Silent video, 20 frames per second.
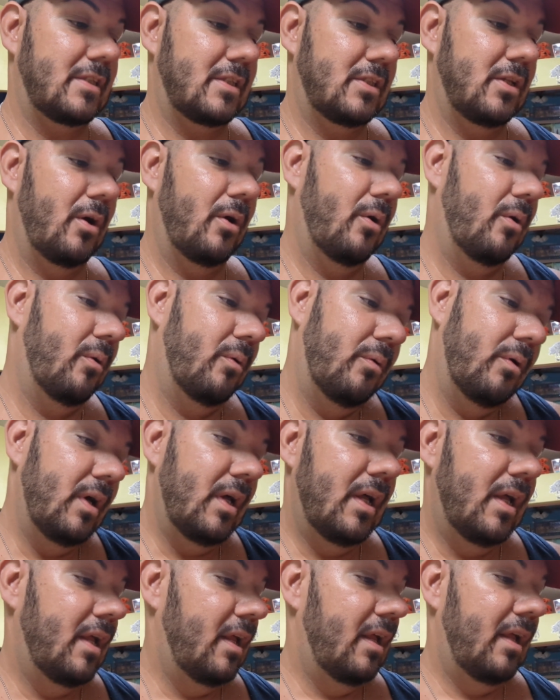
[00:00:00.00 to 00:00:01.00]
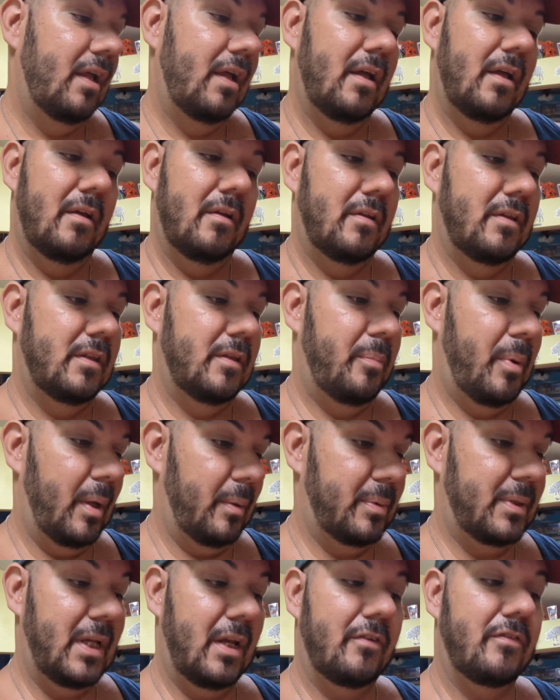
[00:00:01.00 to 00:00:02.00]
so the
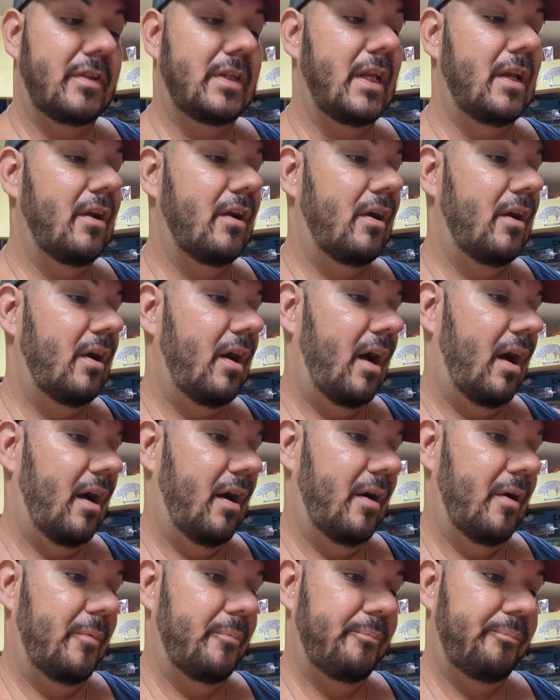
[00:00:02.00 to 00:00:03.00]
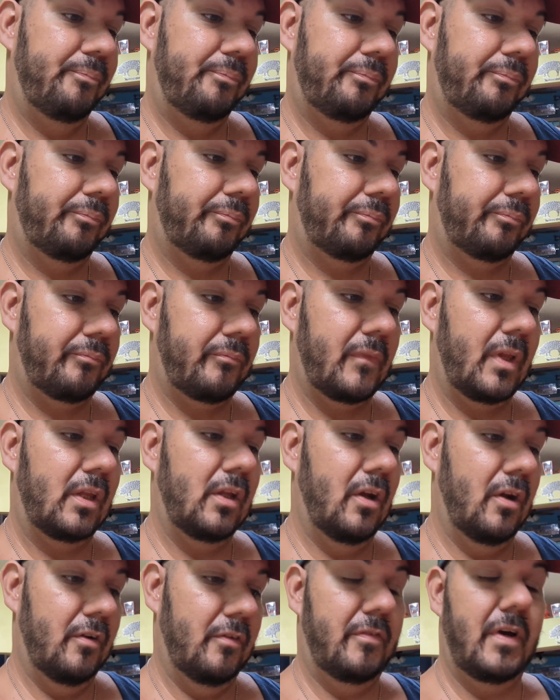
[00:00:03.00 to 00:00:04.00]
baked potato for dinner.
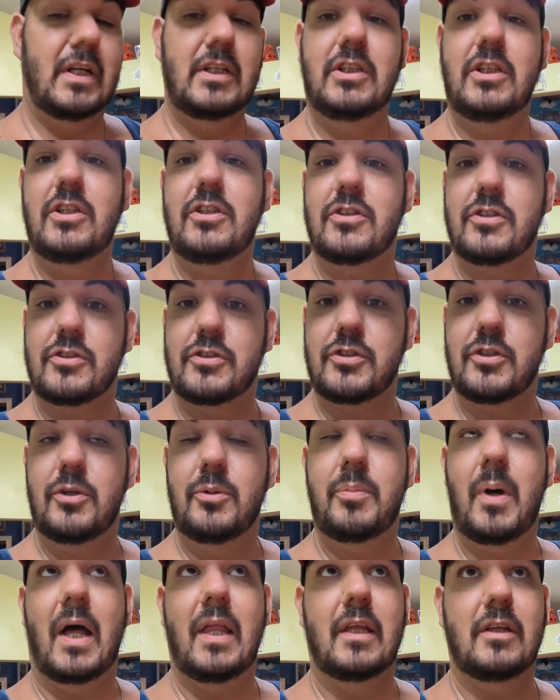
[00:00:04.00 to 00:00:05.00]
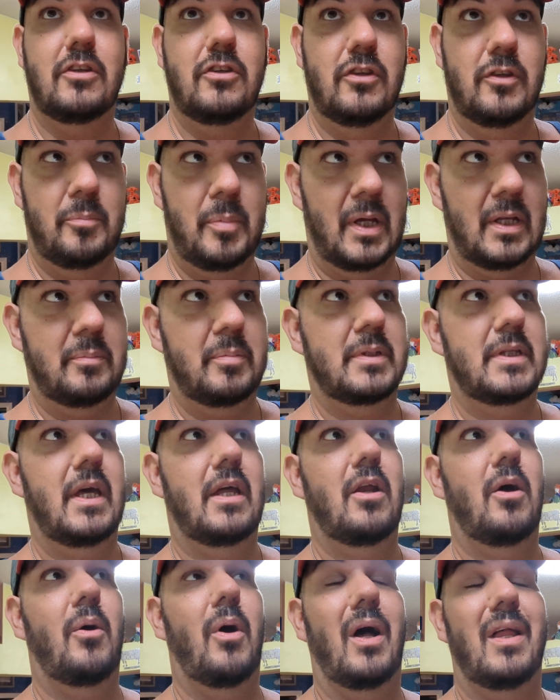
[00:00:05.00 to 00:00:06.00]
Your veggies, your soup. I like to do the baked
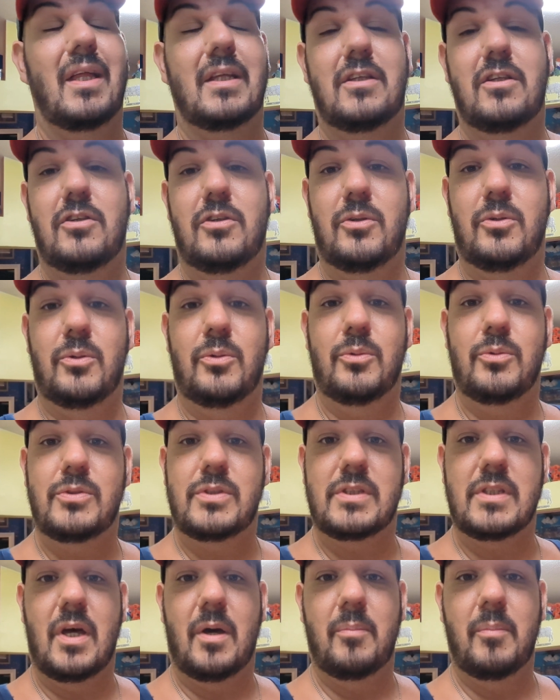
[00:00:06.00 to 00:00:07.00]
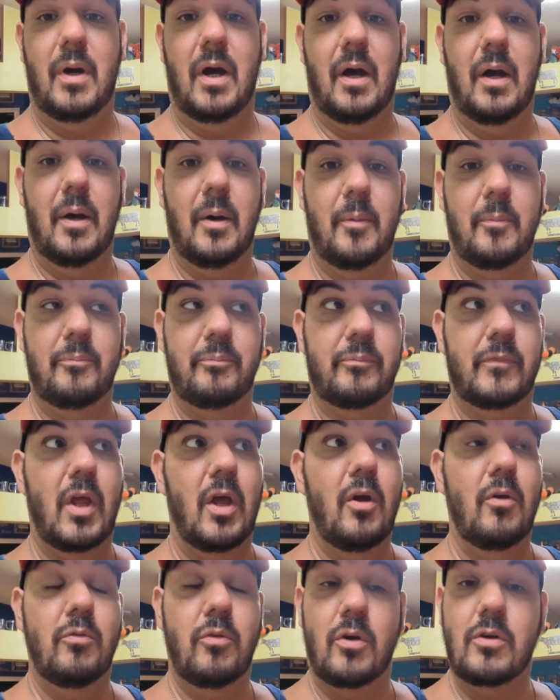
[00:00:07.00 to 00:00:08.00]
potato. I like to do some
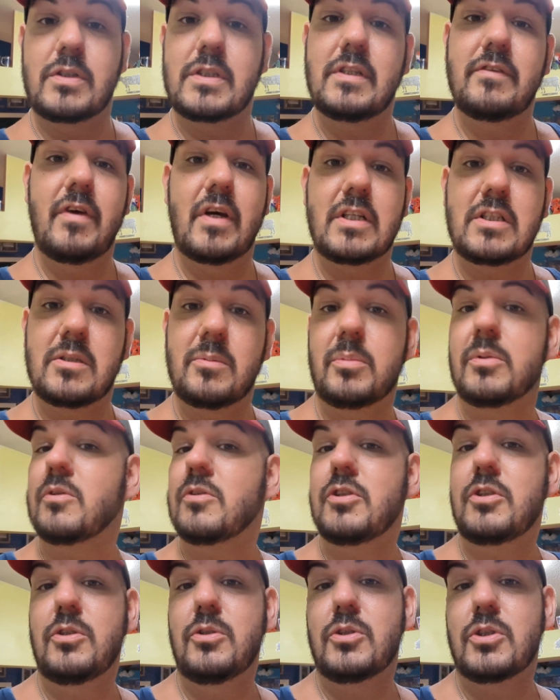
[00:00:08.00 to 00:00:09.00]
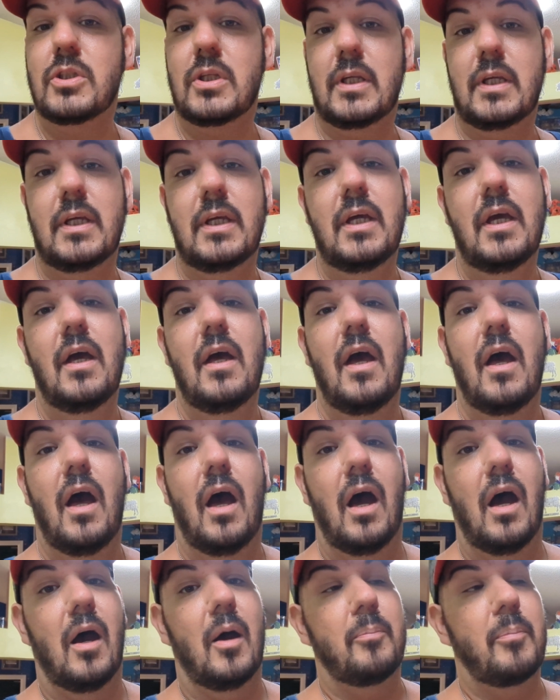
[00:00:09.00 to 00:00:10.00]
roasted vegetables usually.
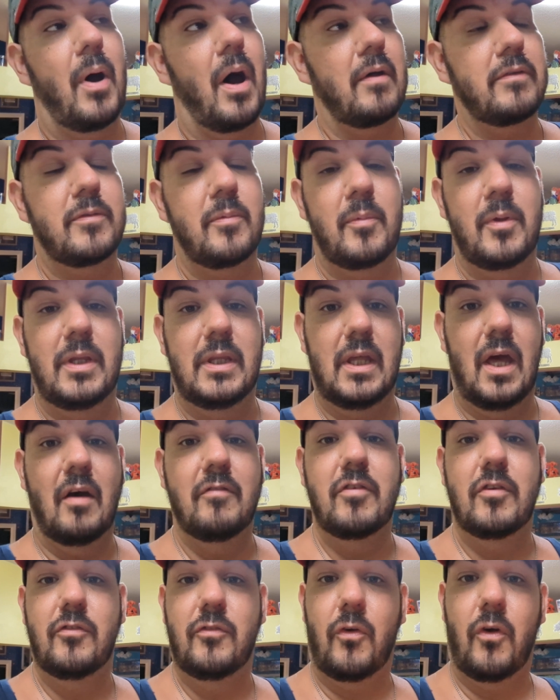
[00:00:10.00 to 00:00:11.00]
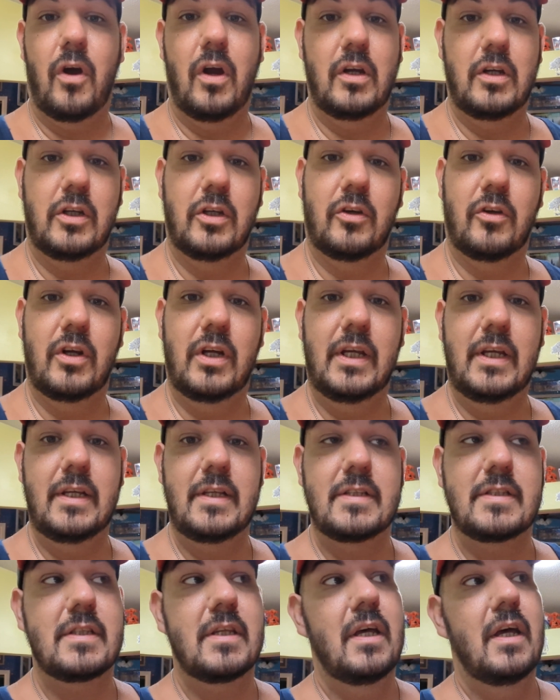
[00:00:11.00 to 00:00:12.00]
Pop them in the oven 400
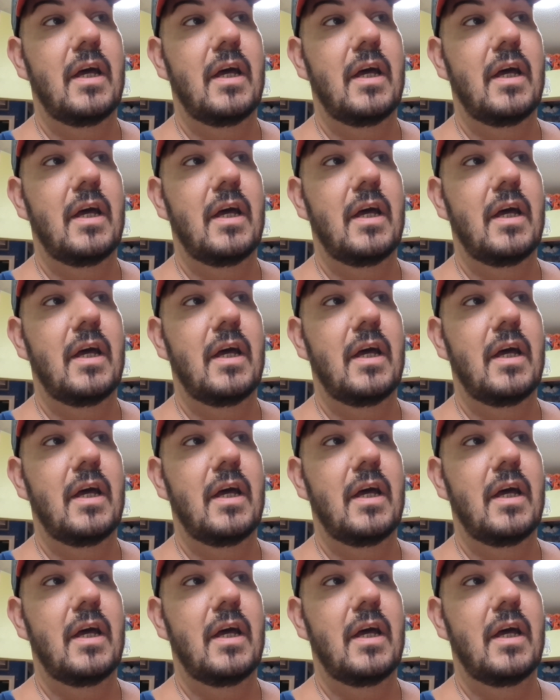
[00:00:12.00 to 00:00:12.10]
degrees.